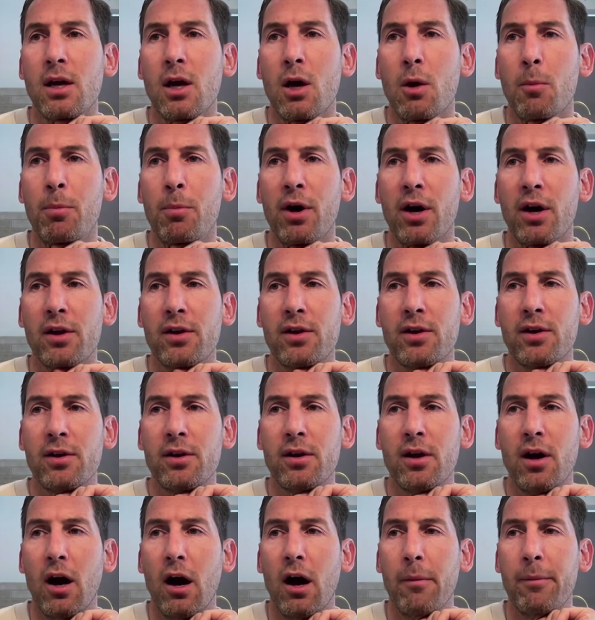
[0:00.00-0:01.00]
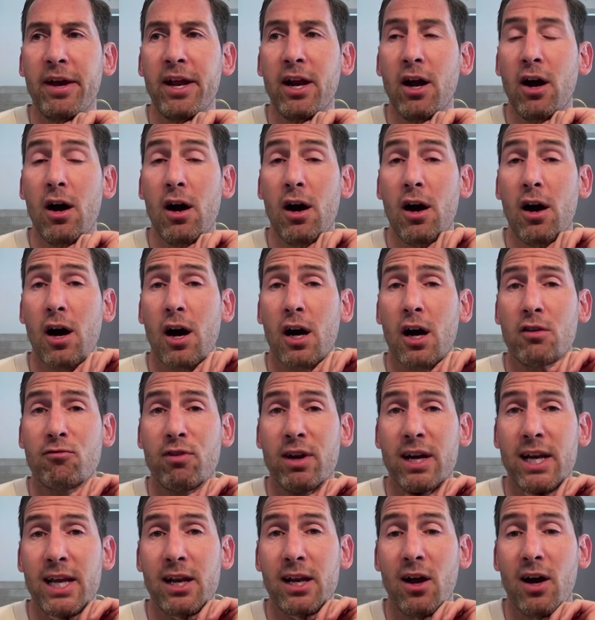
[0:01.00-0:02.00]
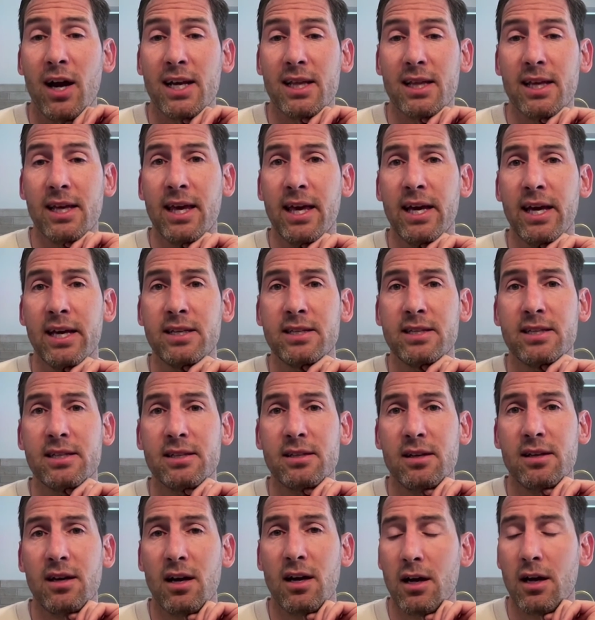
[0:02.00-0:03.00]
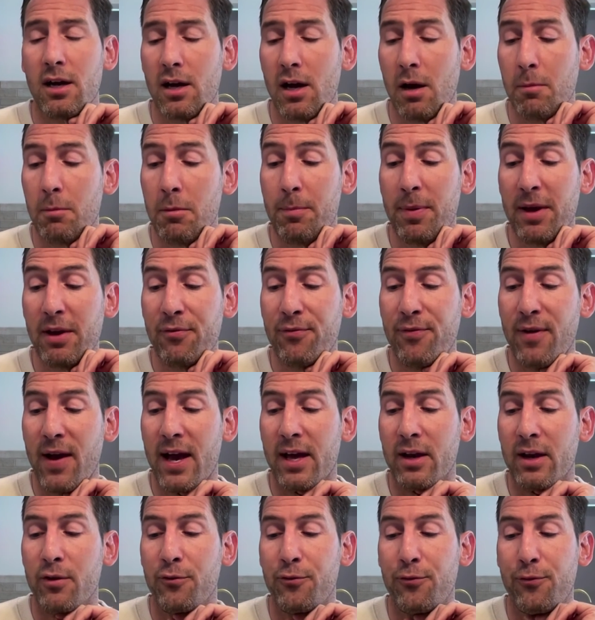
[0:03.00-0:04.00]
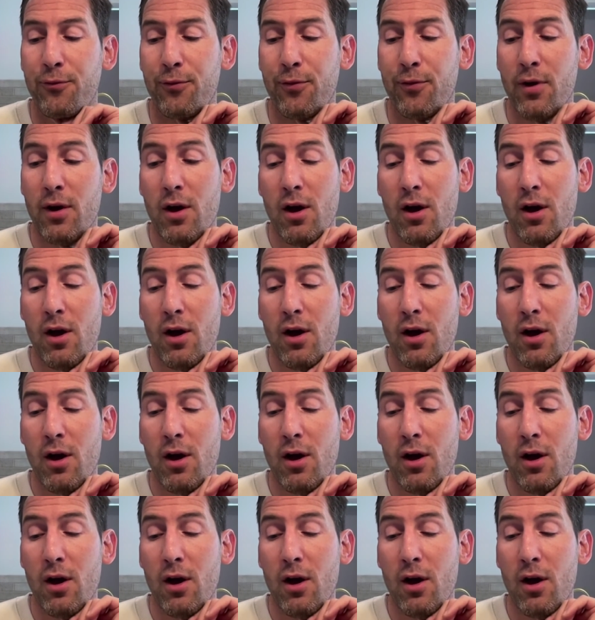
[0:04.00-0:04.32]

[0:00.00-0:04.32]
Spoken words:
But I mean, I really like the kid. I'm a big fan of